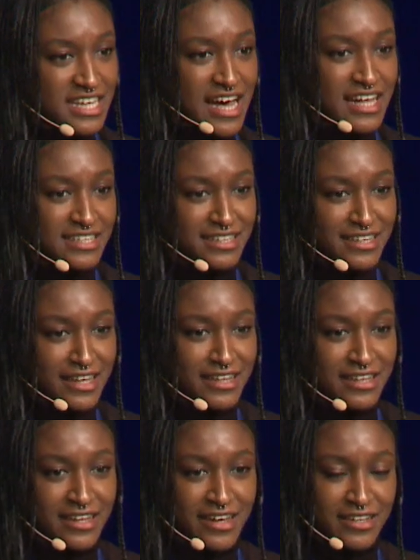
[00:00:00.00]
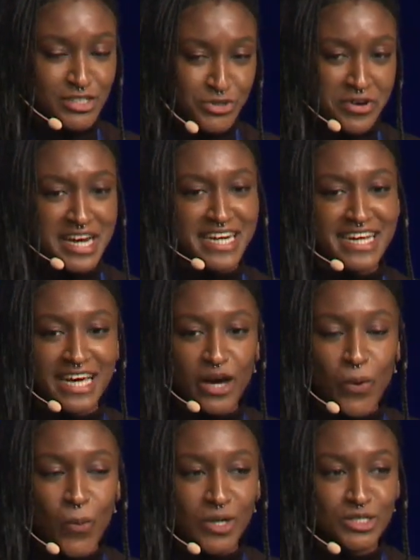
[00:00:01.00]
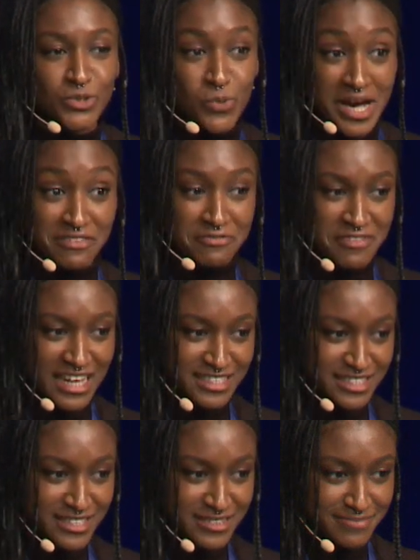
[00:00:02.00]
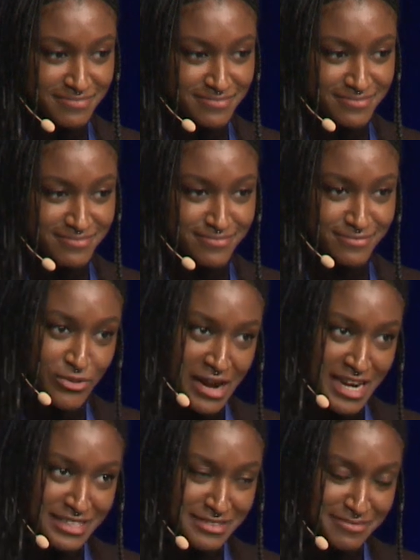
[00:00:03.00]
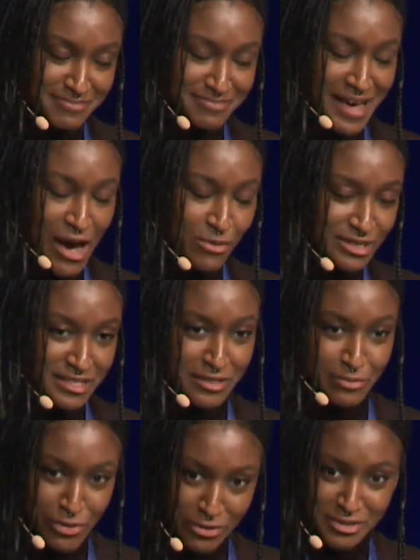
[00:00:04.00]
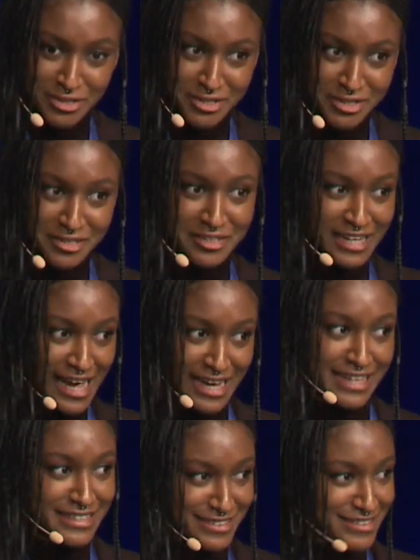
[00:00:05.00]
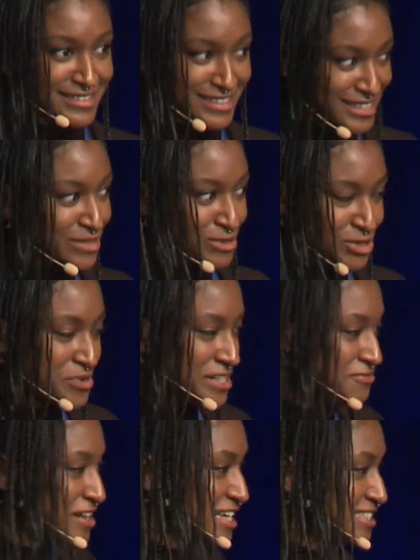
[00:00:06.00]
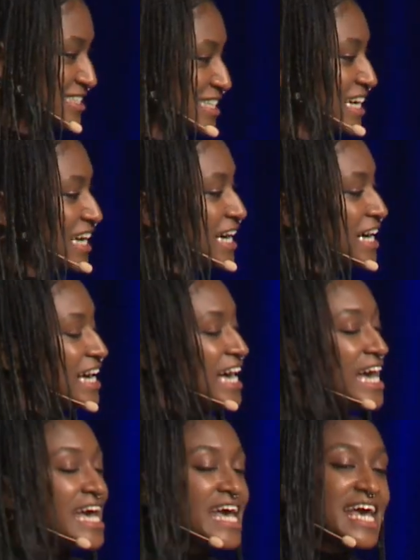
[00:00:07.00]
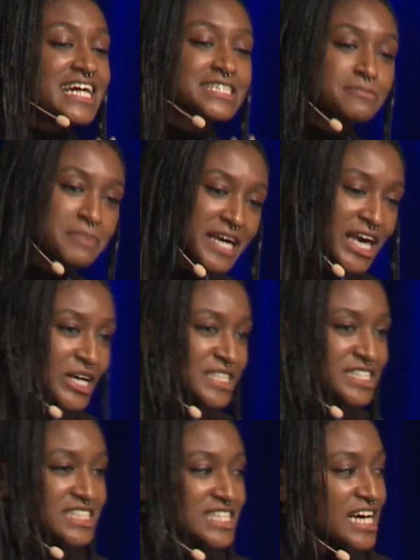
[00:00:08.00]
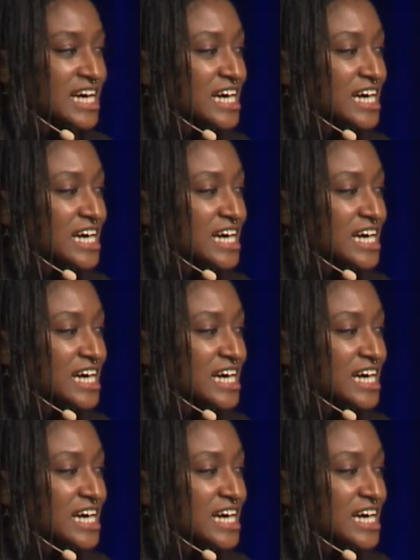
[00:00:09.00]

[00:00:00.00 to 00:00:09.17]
that the training was quite fast, right? I was in the browser, like, was quite fast. It's because